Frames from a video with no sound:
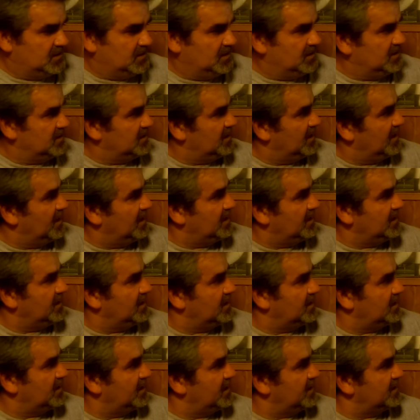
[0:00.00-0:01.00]
in
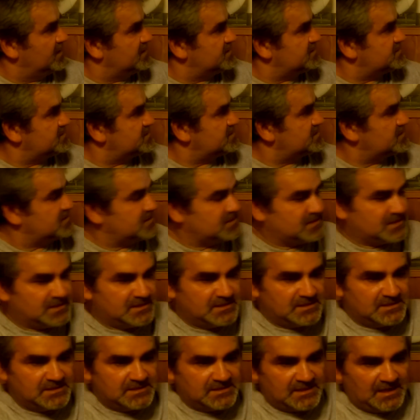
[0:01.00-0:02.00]
any case,
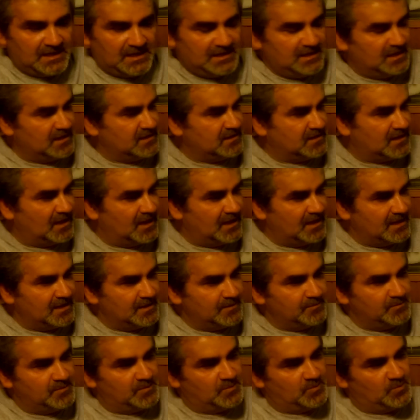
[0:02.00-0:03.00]
in any
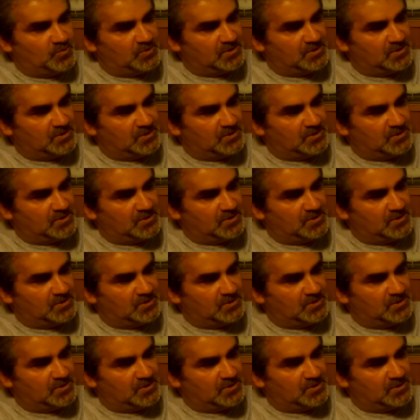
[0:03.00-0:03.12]
time,